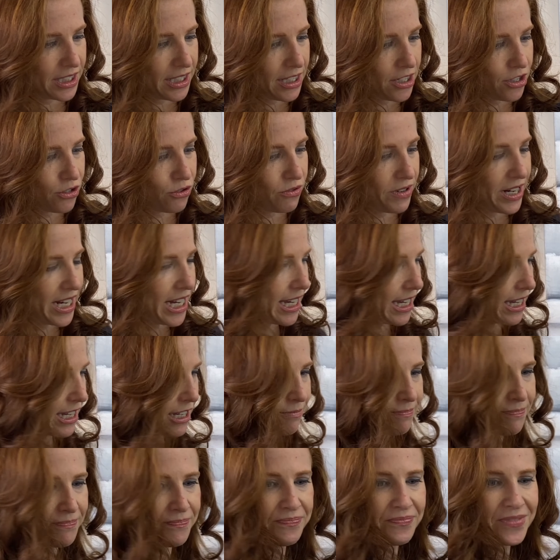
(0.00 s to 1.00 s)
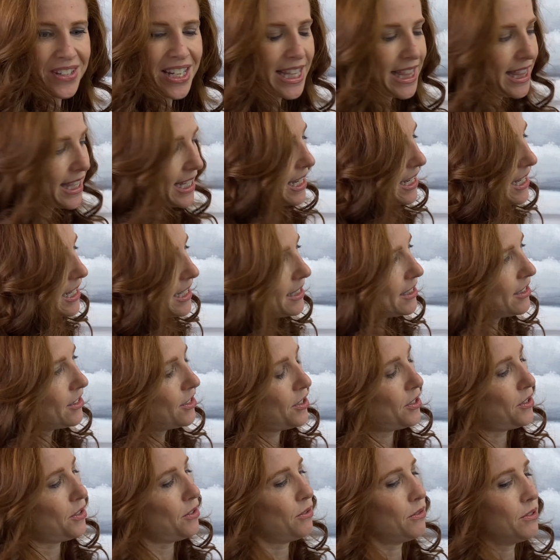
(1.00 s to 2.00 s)
Gray these
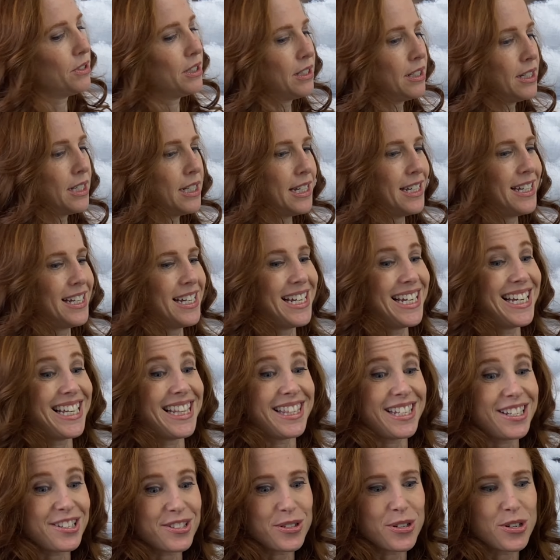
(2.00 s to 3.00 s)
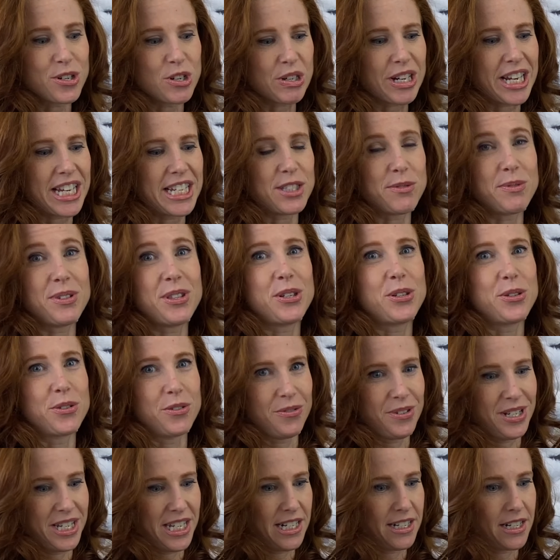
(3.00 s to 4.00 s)
two, these are grays with a
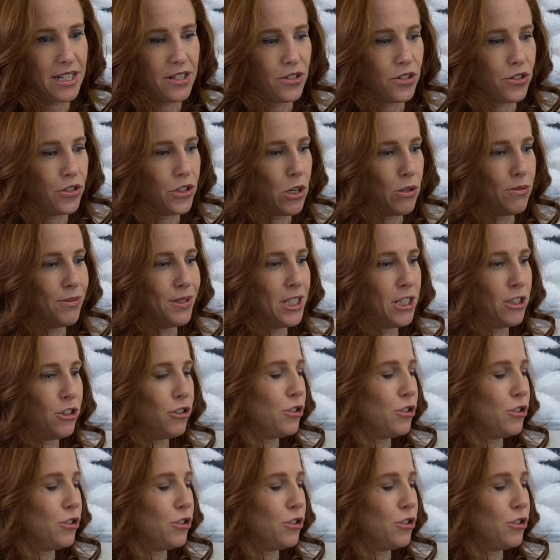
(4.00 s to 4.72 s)
green undertone. So it'll